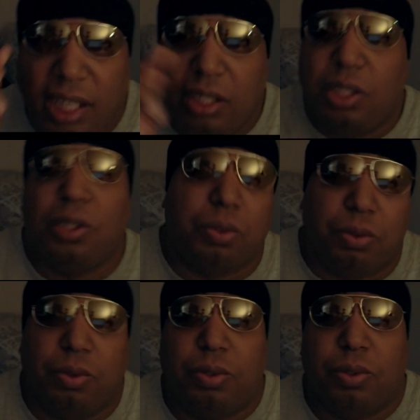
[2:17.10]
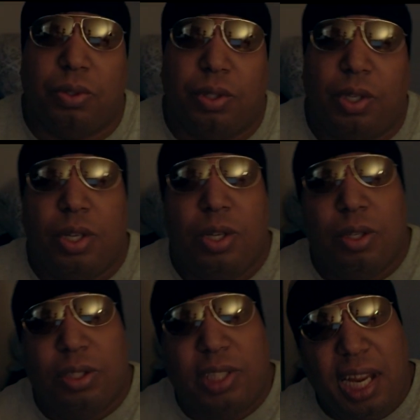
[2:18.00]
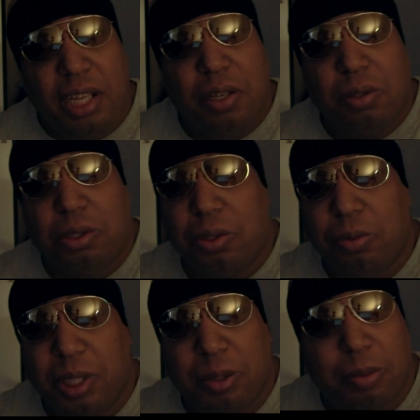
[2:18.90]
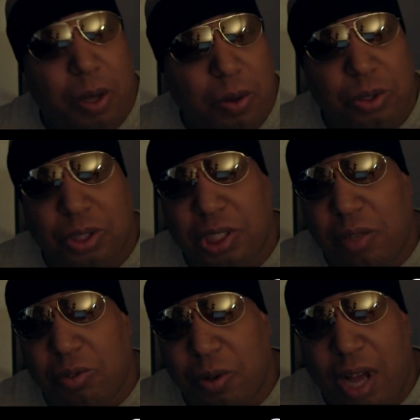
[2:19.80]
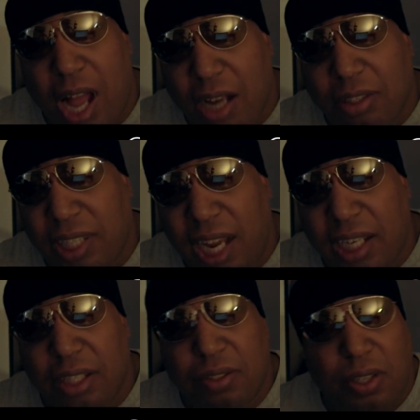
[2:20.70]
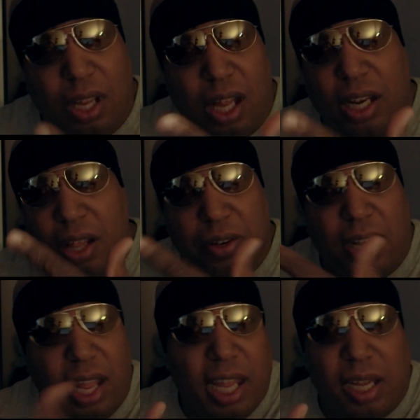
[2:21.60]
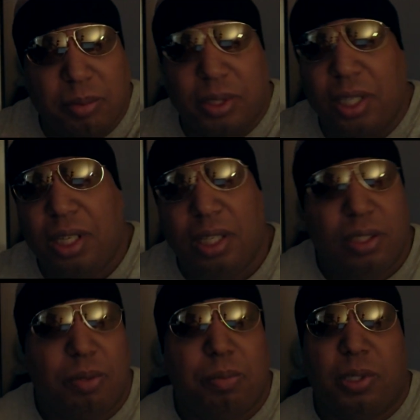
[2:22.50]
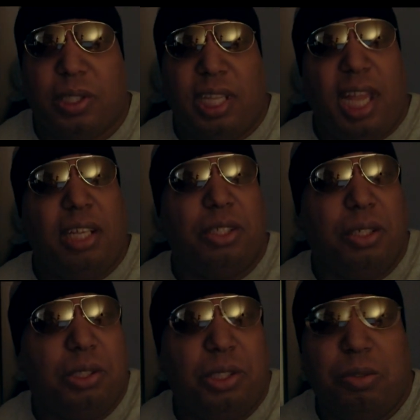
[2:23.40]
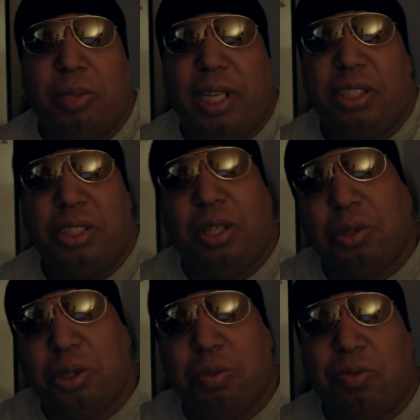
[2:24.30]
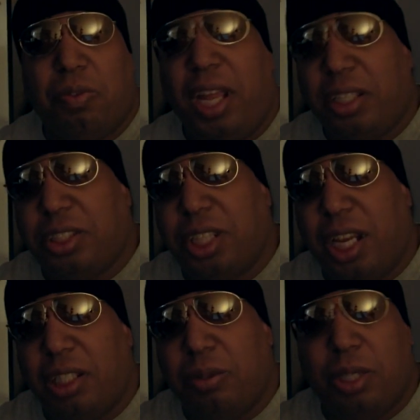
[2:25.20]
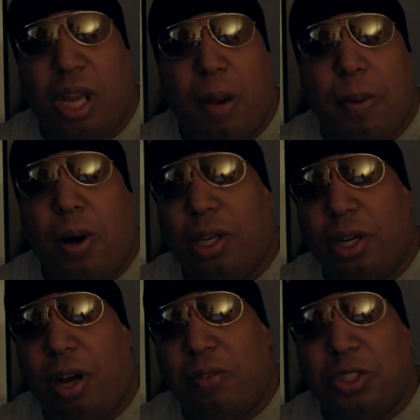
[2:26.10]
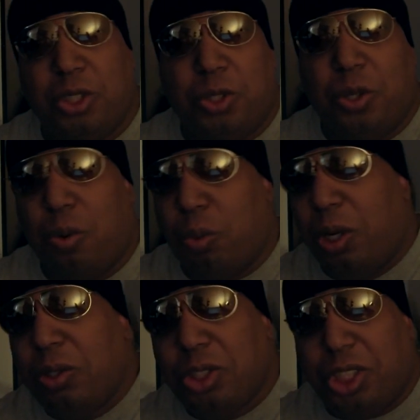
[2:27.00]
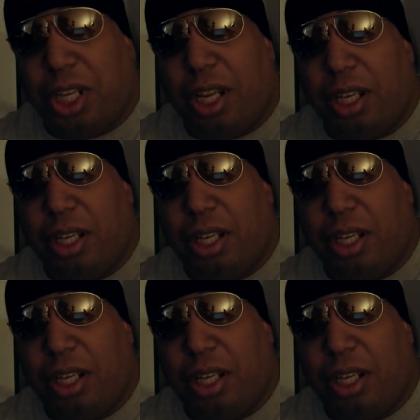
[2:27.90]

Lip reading: and do. Standing on two means you hold yourself to a higher standard than a lot of other lands. But standing on two means you don't do fake shit and trying to pawn it off as you're doing real shit.